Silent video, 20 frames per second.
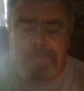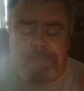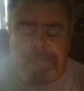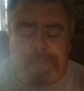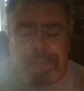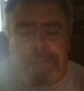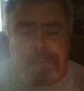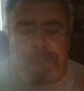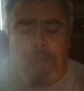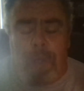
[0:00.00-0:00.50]

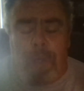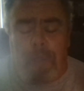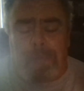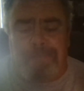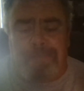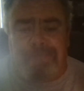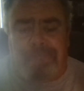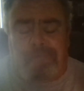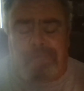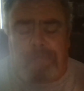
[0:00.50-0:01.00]
So
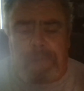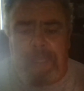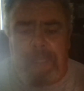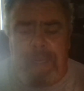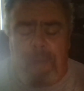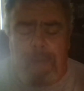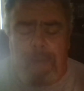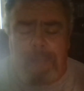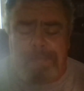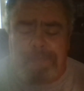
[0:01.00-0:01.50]

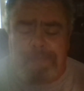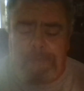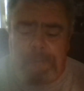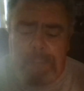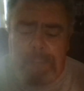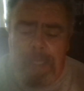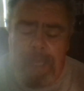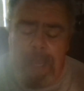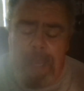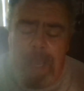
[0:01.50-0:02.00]
anyway,
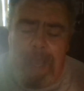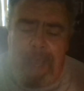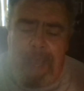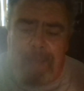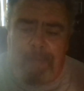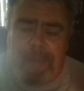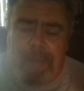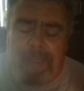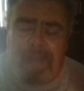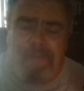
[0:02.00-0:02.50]

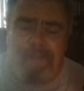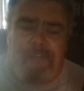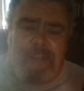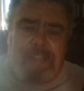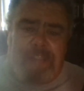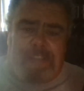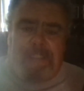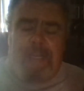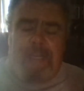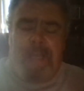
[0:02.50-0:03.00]
I'm gonna give
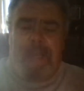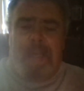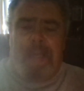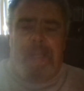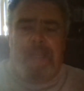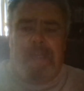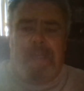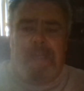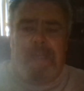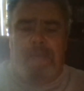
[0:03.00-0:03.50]
this
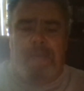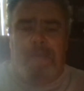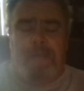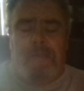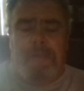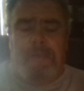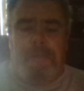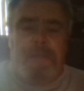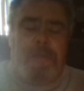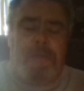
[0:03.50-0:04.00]
a
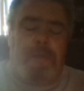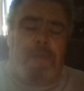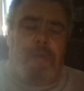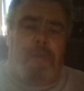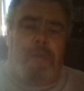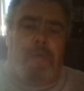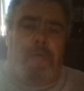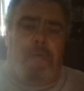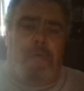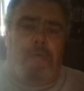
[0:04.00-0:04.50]

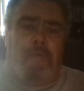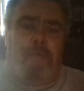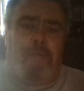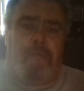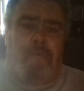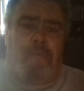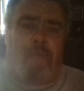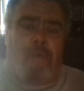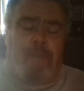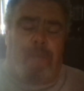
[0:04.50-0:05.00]

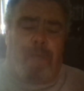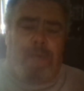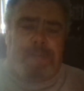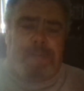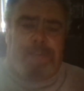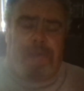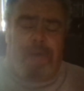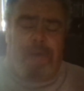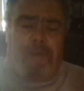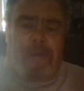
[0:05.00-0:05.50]

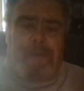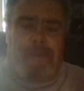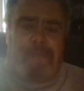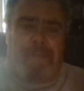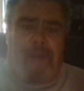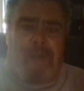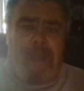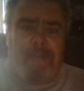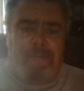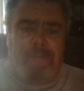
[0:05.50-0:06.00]
4.0 out of
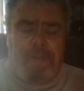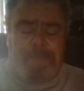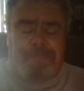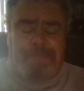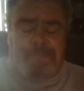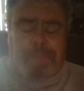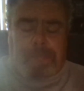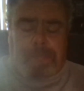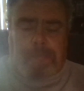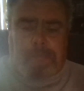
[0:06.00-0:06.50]

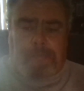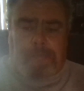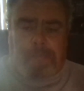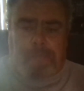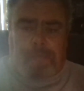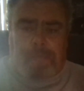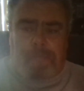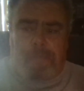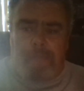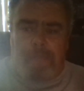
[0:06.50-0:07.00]
5.
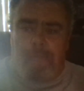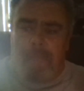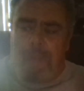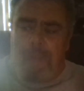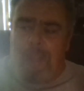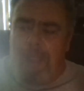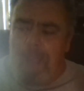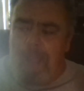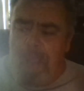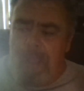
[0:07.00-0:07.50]

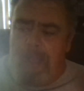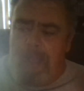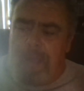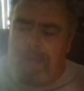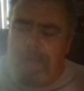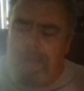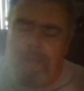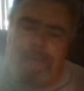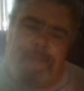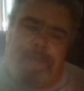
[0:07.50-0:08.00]

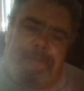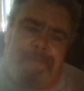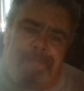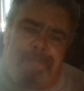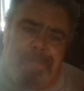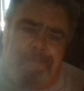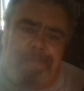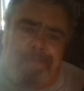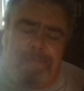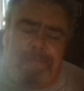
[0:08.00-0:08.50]
And uh,
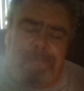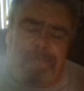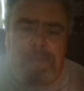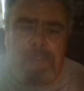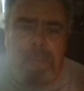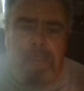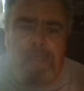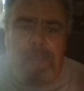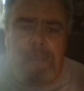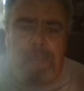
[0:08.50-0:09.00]

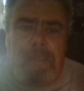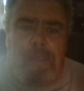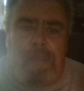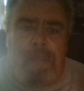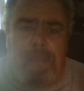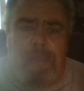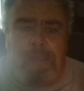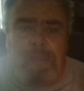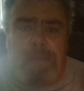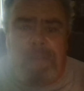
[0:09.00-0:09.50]

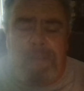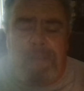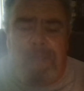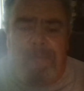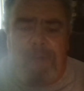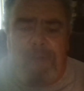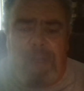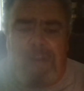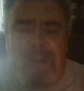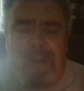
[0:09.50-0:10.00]

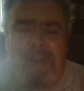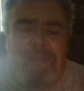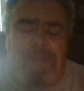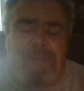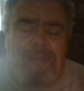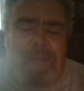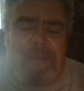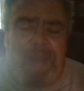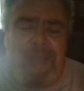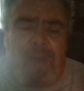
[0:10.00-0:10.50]
let me know
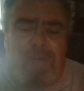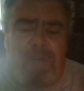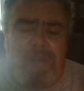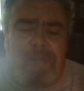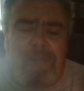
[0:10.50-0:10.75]
down, down